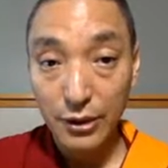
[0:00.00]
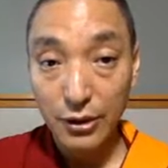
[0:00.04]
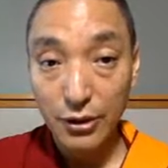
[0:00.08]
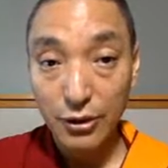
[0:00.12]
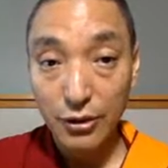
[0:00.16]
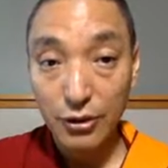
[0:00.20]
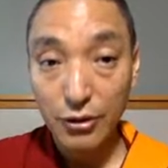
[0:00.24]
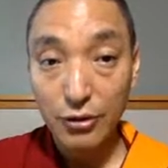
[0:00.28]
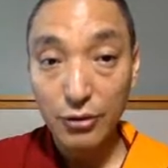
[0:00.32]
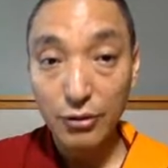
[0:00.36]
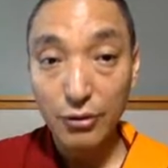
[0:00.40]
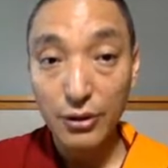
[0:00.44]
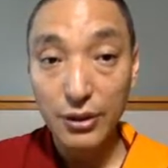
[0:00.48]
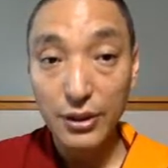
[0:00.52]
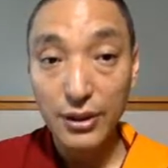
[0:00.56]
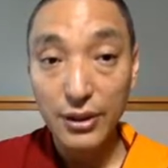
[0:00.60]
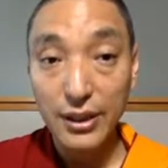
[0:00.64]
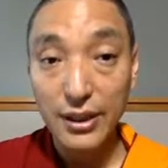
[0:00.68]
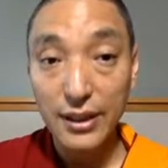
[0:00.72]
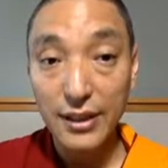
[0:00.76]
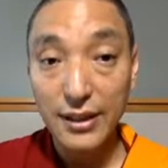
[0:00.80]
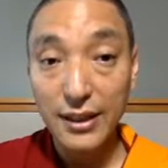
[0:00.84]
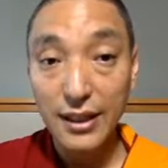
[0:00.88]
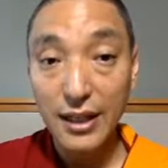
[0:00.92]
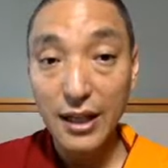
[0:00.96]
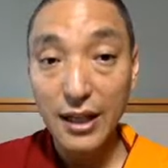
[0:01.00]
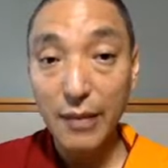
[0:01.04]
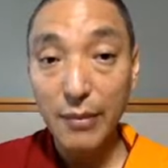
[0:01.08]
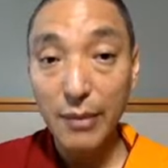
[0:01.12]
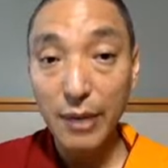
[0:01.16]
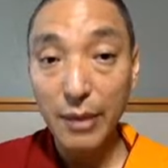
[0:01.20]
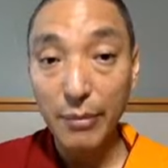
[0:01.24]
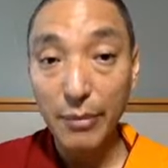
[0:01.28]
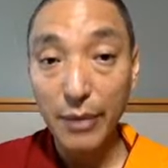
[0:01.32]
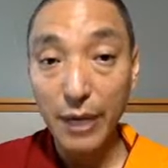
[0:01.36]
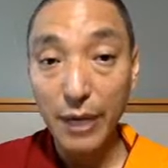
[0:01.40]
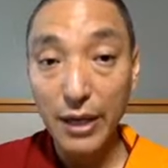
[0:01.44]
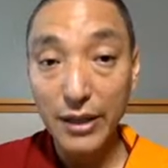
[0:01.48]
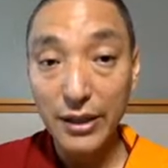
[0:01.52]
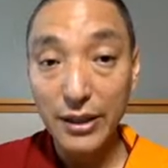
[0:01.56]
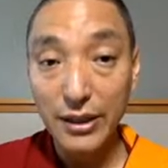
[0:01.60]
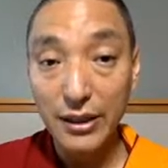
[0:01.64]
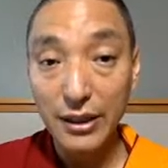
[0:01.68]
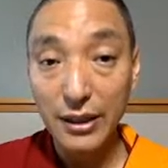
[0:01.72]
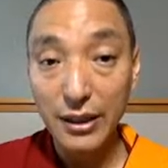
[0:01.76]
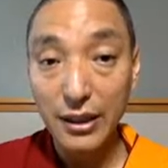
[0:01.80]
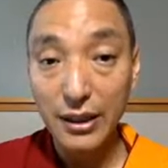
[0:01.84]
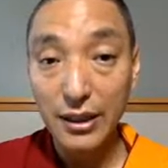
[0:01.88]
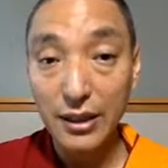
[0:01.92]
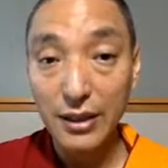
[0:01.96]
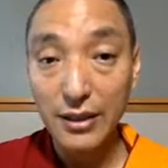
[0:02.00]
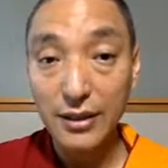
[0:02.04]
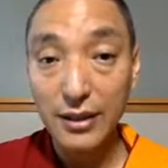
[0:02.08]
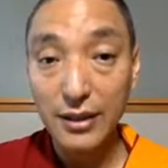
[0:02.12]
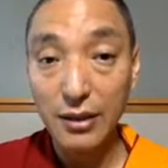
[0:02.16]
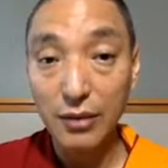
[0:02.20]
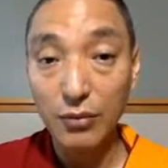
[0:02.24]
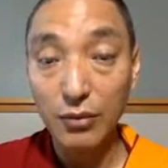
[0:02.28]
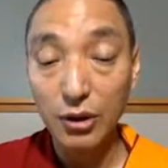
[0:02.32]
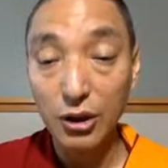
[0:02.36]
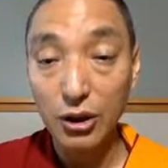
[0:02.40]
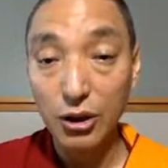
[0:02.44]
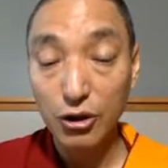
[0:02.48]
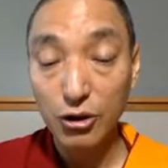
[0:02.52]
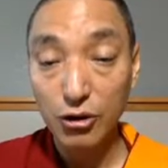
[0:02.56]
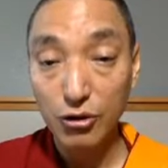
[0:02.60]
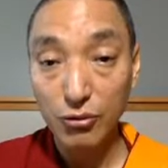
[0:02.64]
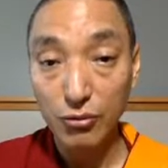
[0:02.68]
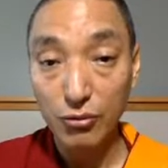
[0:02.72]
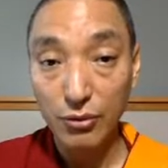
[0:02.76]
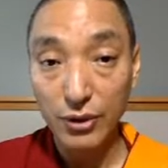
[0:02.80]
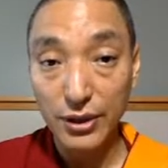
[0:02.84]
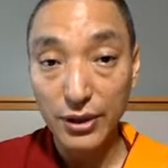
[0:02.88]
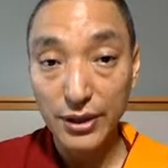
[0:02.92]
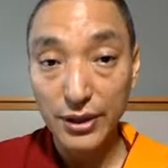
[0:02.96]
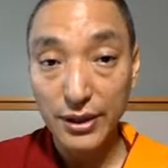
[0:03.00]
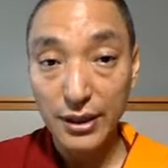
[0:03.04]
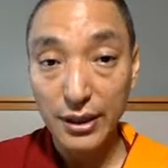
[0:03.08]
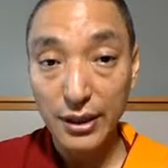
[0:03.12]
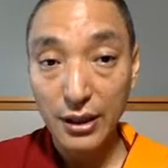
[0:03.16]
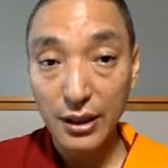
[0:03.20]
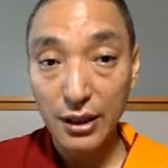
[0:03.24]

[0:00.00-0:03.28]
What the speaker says: So it says calm abiding is a virtuous,